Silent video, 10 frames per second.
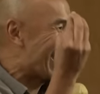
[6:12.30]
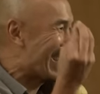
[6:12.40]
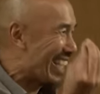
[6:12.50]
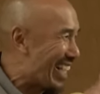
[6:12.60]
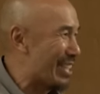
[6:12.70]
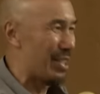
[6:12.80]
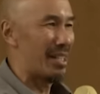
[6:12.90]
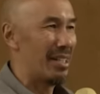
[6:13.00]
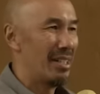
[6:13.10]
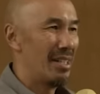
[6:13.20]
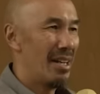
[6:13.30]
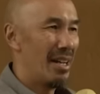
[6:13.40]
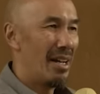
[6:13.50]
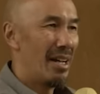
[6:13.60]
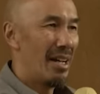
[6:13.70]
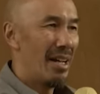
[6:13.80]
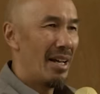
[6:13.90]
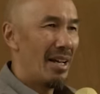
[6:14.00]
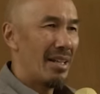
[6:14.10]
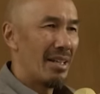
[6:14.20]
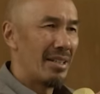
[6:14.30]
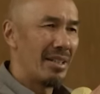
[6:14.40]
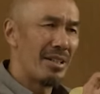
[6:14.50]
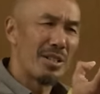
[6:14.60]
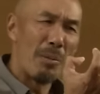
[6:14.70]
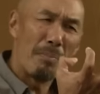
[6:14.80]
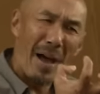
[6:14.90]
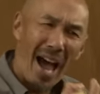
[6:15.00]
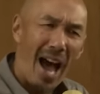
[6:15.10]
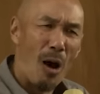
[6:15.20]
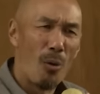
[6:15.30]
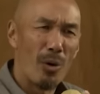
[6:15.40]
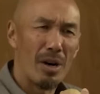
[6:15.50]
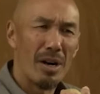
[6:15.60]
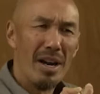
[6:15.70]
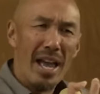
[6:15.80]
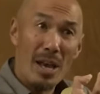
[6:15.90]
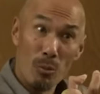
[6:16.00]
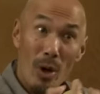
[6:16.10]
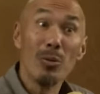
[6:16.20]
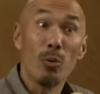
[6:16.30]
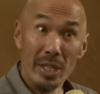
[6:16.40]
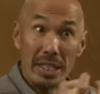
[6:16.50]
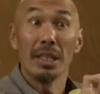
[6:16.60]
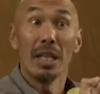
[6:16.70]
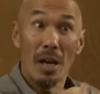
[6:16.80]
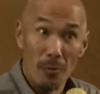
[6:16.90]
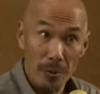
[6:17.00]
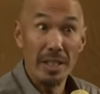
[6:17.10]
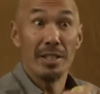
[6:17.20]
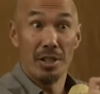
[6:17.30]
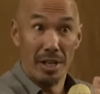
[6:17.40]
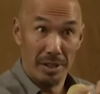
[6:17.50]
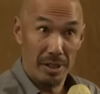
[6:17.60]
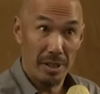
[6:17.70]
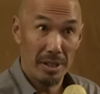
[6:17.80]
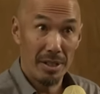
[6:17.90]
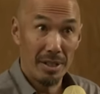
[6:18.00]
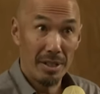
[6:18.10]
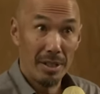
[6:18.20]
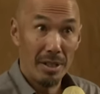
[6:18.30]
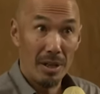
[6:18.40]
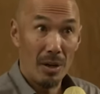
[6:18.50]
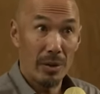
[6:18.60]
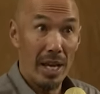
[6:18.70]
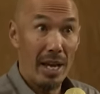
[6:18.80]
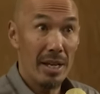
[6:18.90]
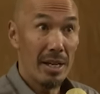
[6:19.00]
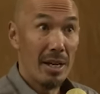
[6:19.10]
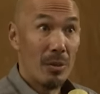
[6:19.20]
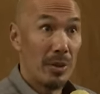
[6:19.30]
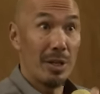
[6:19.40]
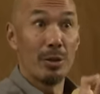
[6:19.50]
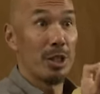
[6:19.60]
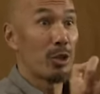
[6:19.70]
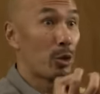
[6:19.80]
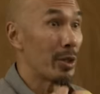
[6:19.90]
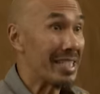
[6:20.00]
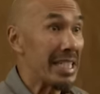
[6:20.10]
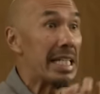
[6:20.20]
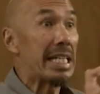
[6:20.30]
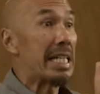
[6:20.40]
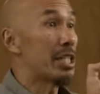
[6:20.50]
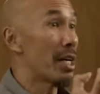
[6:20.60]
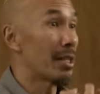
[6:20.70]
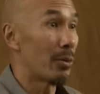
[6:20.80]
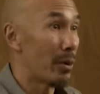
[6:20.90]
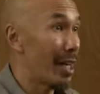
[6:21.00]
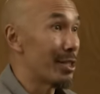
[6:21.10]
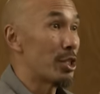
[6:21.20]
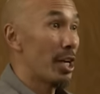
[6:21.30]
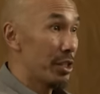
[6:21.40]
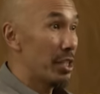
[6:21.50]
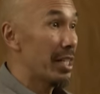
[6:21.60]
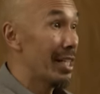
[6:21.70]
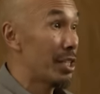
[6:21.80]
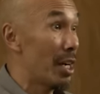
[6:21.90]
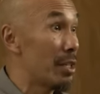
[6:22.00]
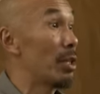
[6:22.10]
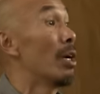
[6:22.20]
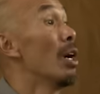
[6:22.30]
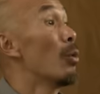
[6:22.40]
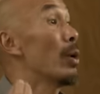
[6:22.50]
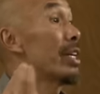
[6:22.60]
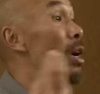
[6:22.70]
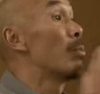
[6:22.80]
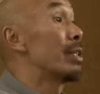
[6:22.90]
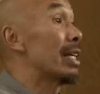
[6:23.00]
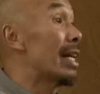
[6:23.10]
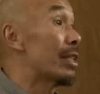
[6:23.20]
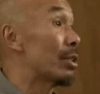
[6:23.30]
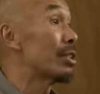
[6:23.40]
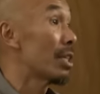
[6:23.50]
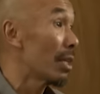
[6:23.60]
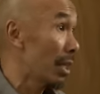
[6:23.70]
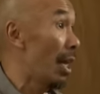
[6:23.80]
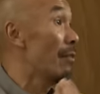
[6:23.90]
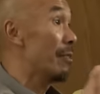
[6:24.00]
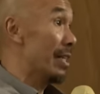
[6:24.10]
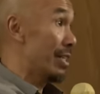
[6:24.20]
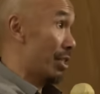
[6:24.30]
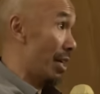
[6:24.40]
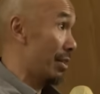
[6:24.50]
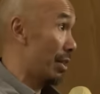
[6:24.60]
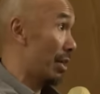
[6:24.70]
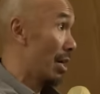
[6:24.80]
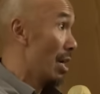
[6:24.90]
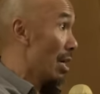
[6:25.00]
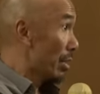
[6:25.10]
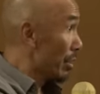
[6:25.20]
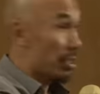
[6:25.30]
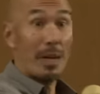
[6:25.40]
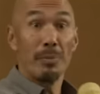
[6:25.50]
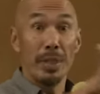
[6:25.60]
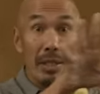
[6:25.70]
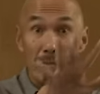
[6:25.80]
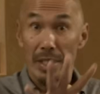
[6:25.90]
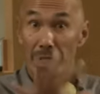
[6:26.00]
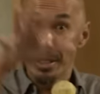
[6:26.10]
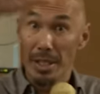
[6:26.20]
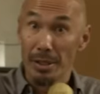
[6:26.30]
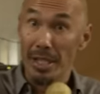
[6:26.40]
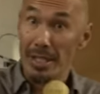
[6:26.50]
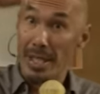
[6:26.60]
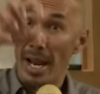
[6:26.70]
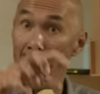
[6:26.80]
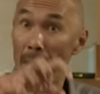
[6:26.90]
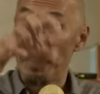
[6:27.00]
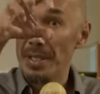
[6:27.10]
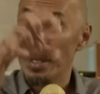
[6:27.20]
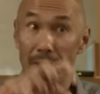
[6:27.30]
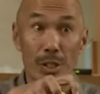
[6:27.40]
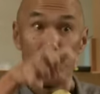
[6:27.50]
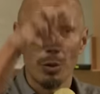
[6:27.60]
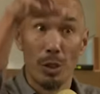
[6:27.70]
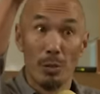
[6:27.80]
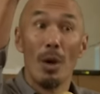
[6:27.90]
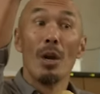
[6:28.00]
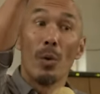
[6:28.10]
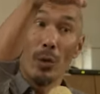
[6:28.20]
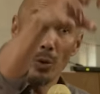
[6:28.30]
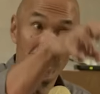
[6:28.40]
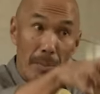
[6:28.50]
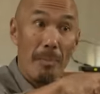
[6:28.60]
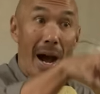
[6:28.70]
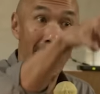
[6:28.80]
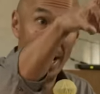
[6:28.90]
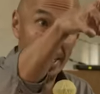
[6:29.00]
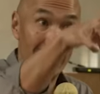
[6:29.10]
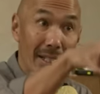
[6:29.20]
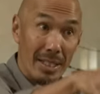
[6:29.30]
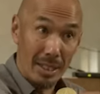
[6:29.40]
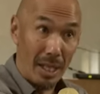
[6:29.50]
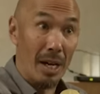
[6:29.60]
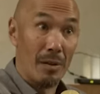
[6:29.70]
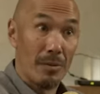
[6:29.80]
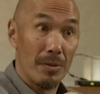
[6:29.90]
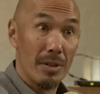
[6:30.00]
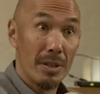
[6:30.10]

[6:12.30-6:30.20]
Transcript: together. There's a power. And when we love each other, okay? We don't just critique each other, we're not judging each other. We come together to love each other. There's something mysterious that happens in this room when we abide in love,